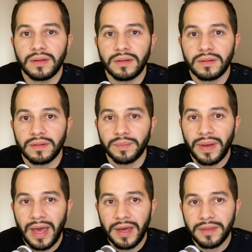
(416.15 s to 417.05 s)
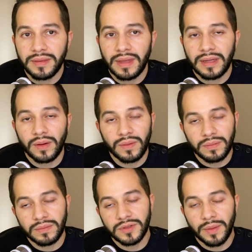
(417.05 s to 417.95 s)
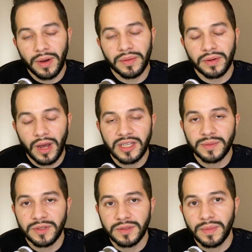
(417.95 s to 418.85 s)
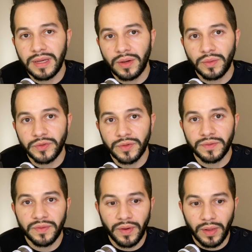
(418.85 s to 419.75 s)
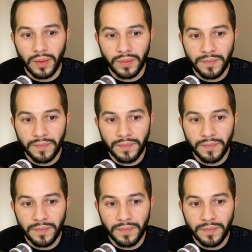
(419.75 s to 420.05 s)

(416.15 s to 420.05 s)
the path that some other customers may also follow.